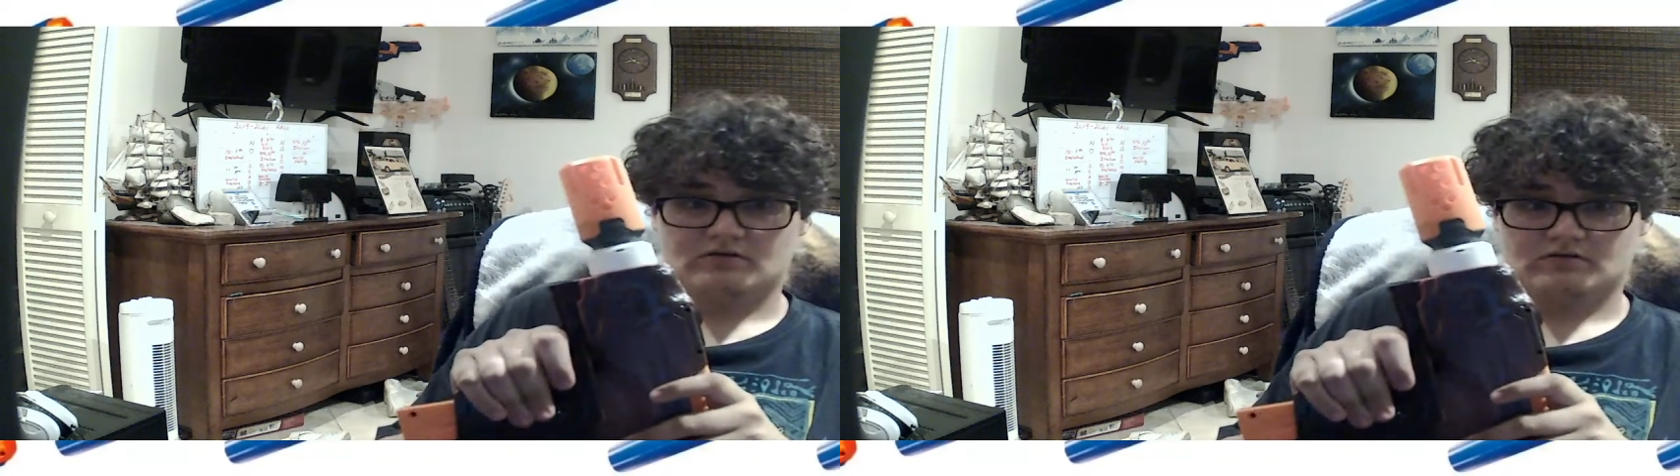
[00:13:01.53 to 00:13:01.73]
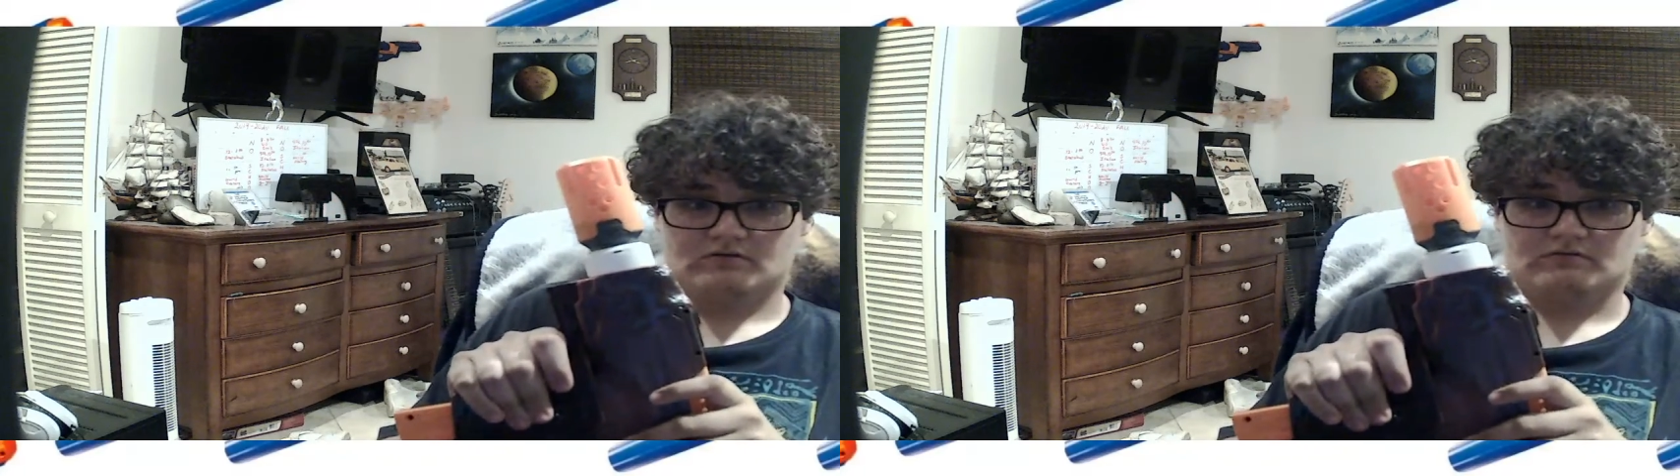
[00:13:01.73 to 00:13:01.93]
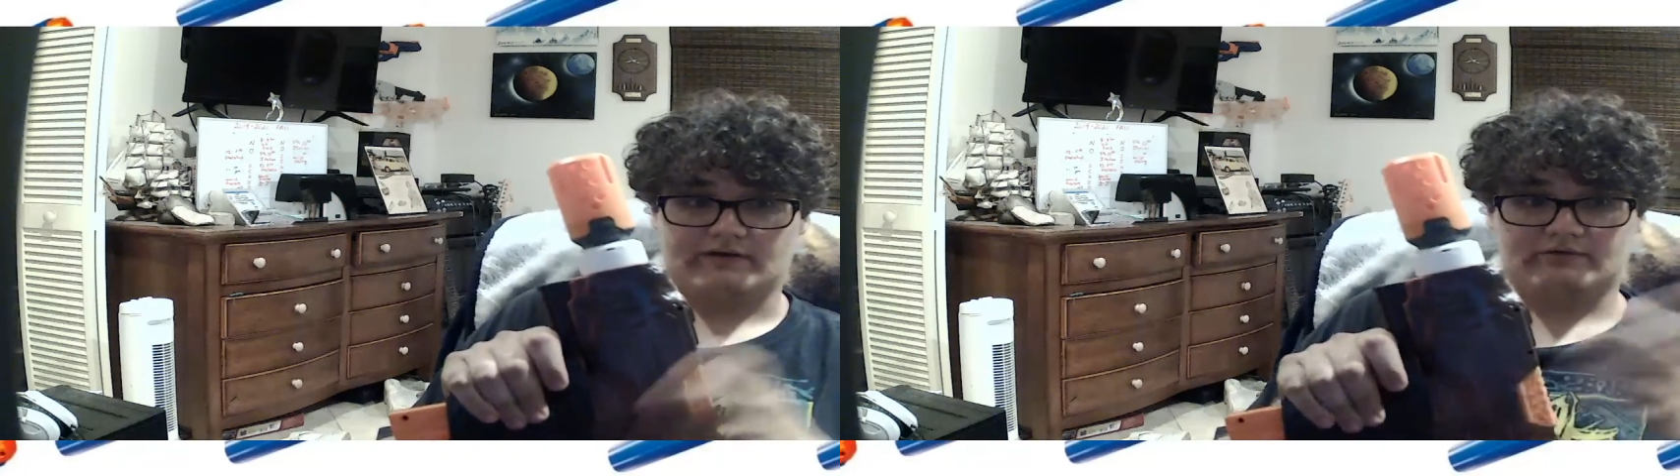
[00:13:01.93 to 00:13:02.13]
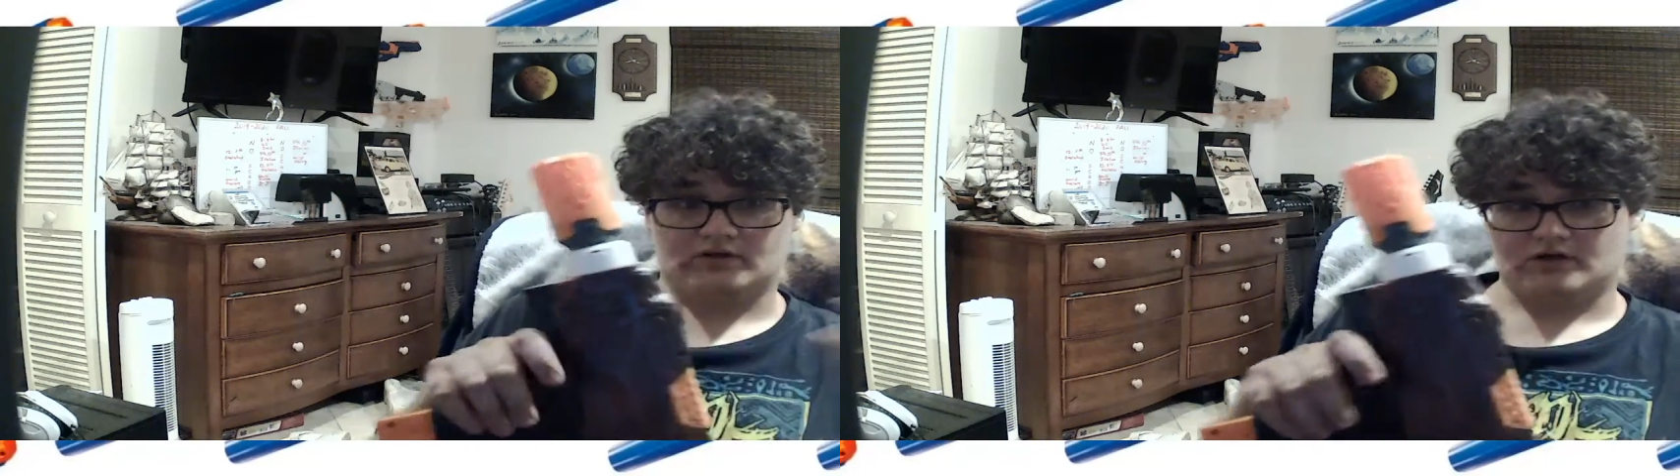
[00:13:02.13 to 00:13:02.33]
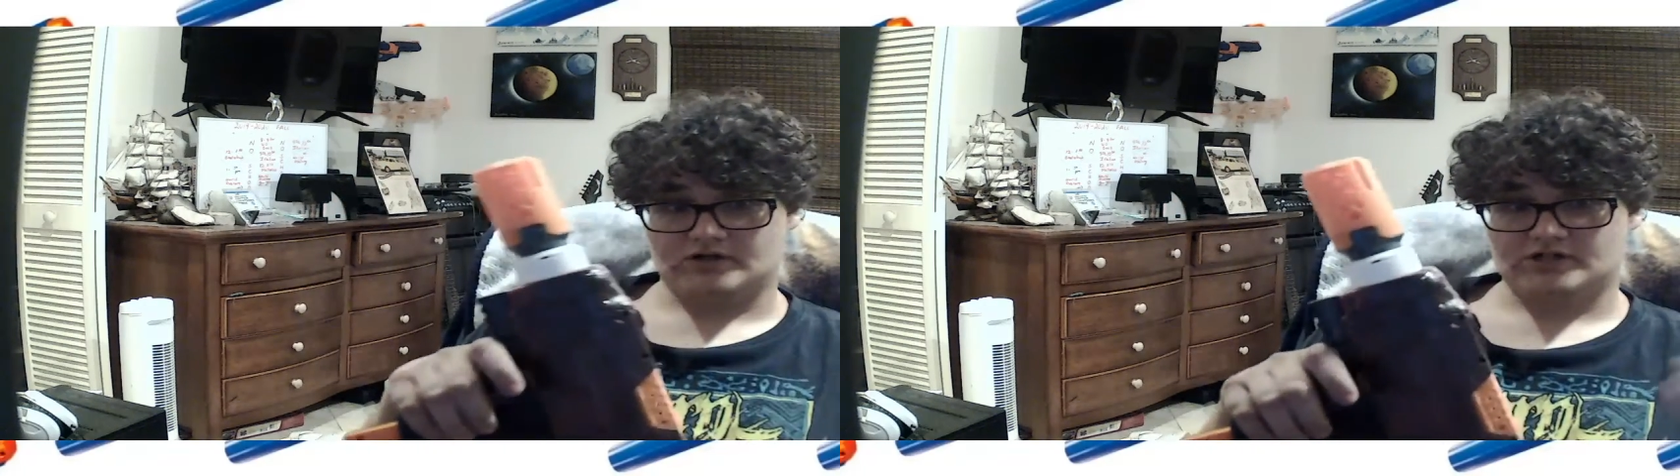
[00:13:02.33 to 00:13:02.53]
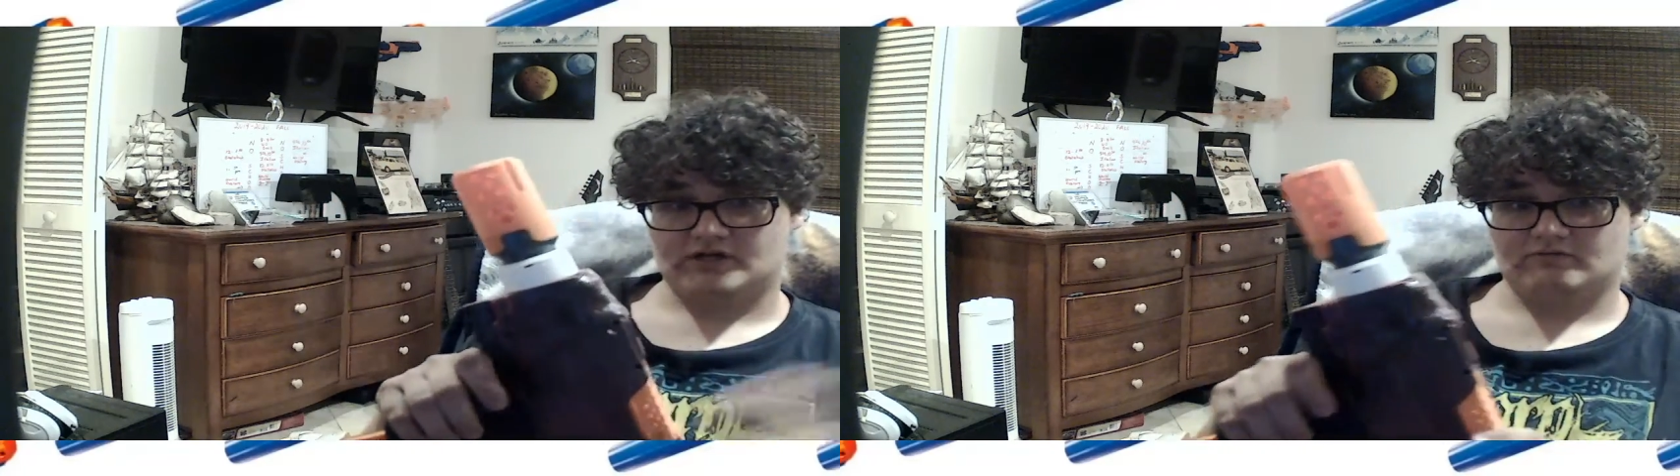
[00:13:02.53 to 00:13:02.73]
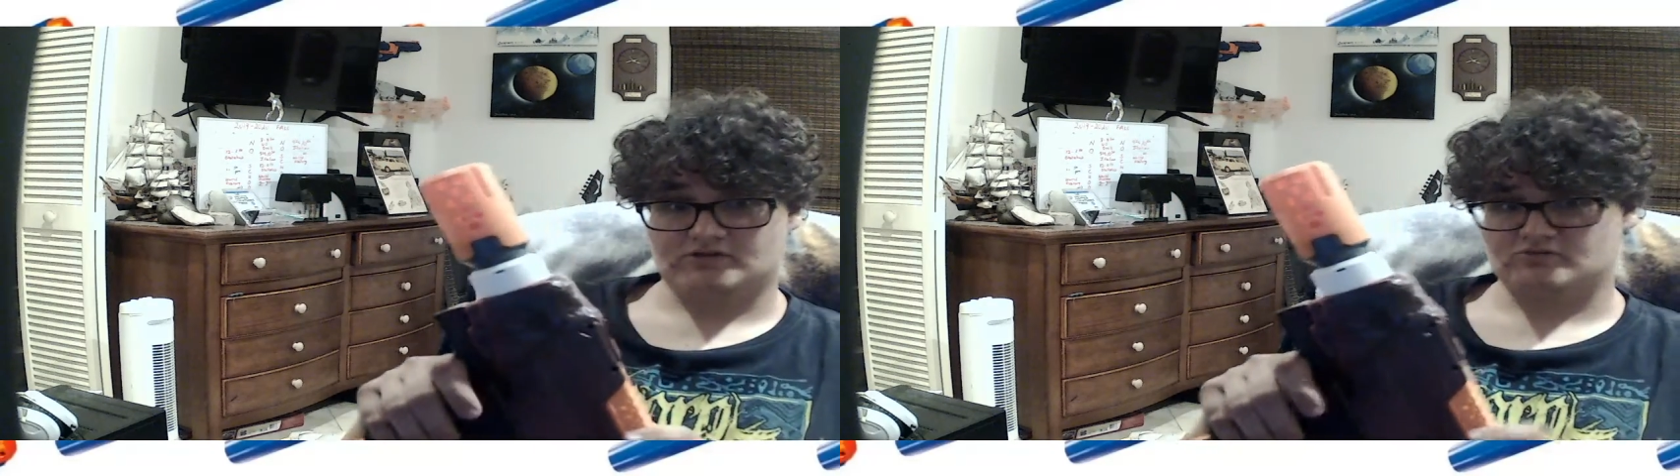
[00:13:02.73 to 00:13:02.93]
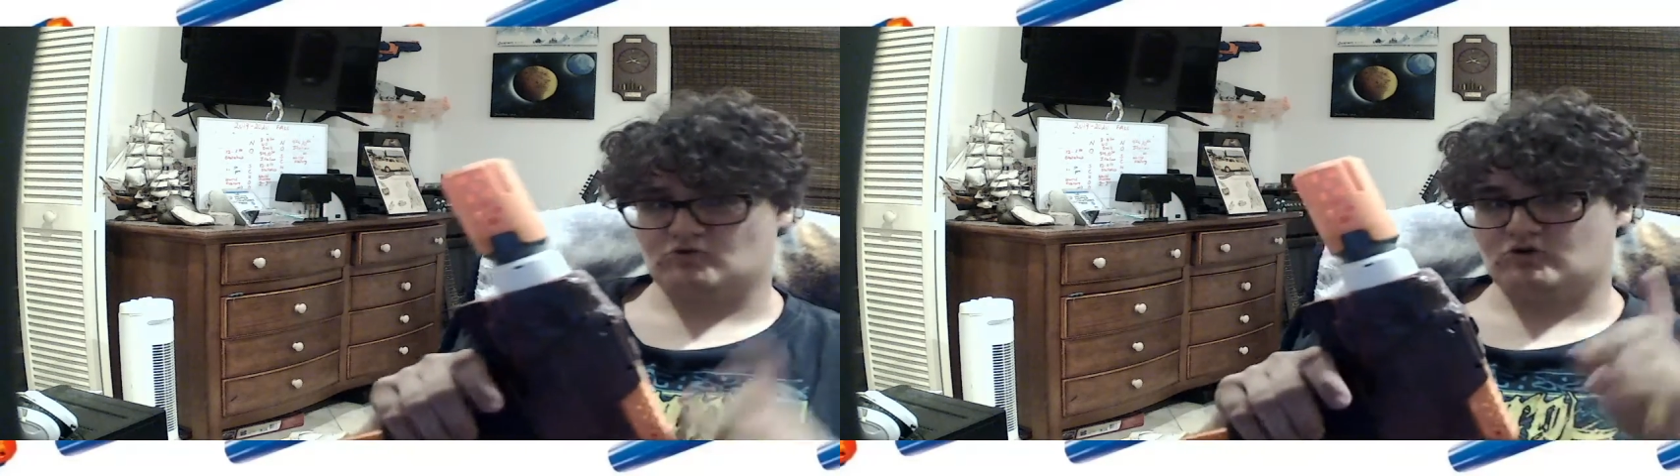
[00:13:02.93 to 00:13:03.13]
Raven Longshot,
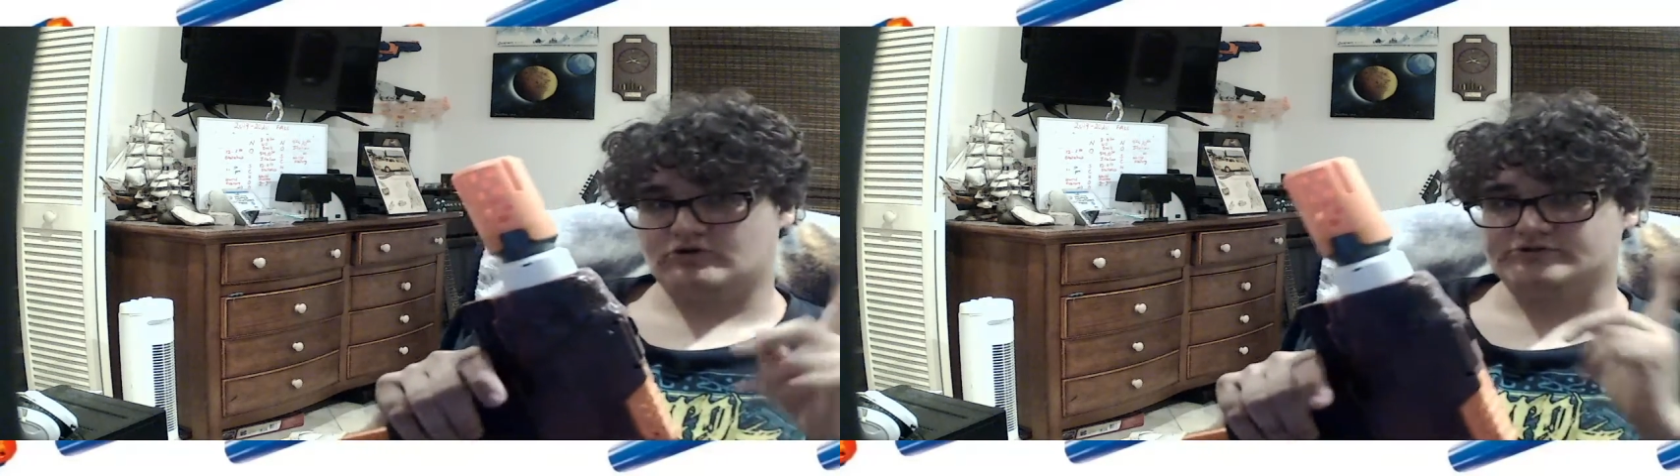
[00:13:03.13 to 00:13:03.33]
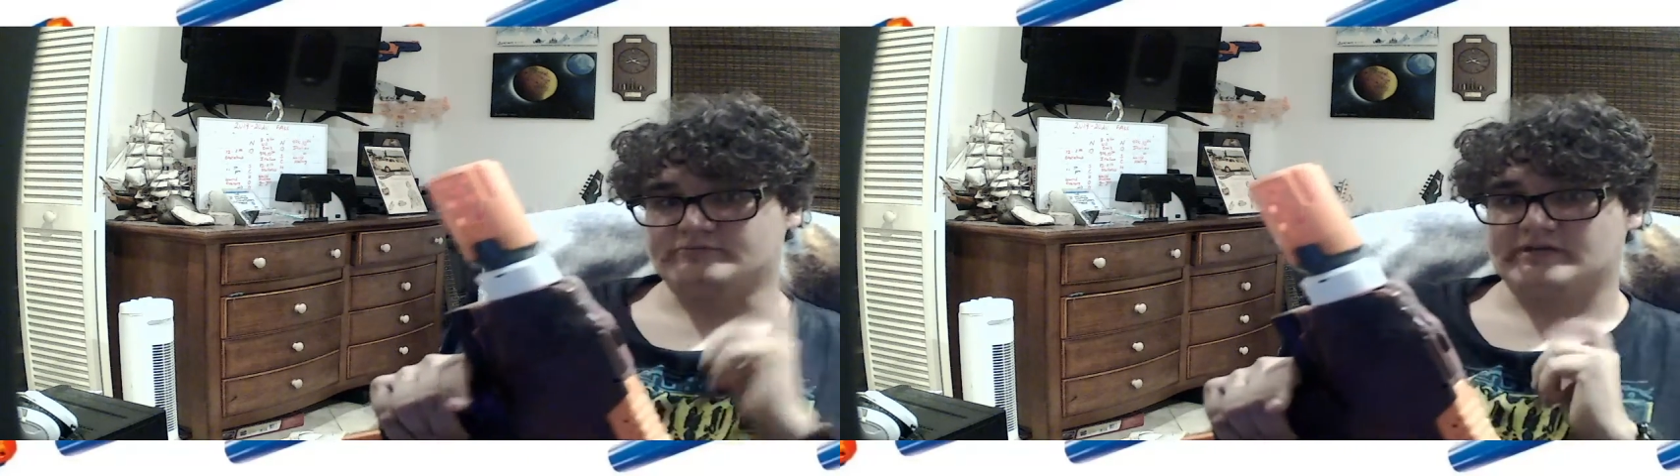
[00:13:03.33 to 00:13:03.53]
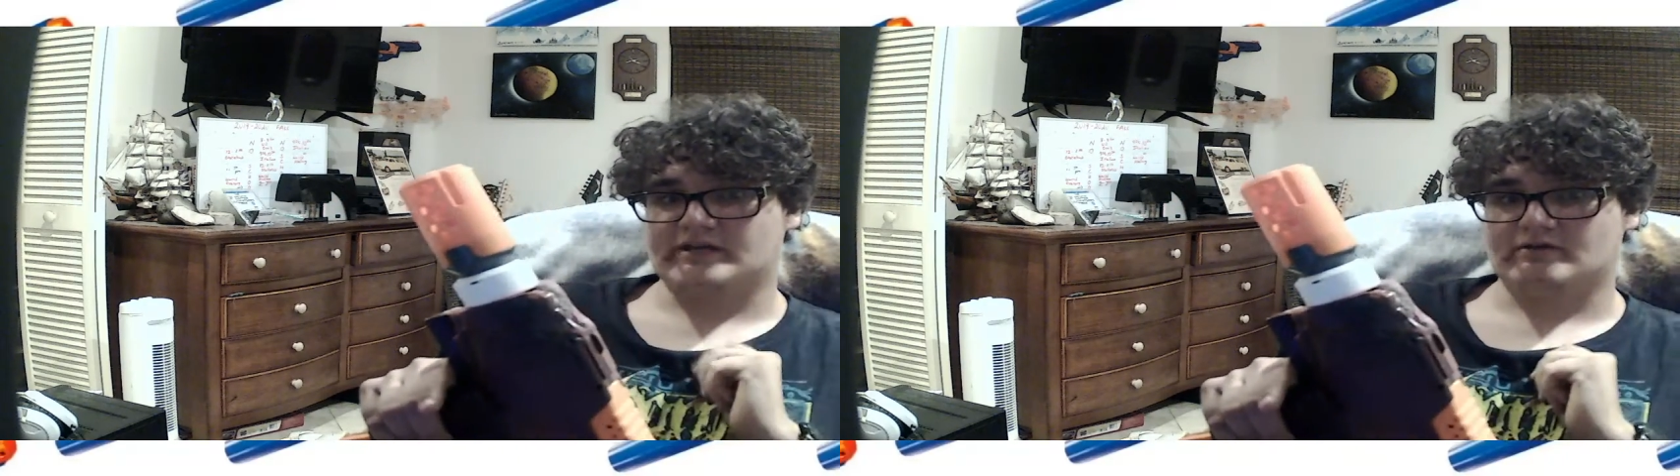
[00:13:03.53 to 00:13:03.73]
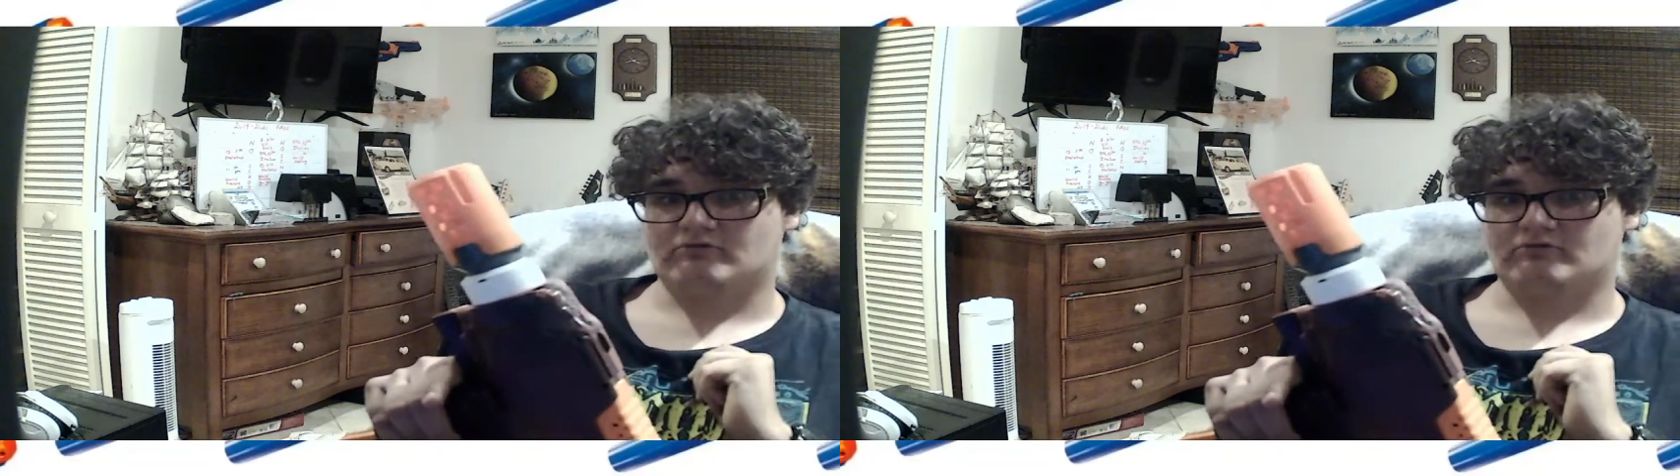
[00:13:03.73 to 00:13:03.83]
which will also be at N-War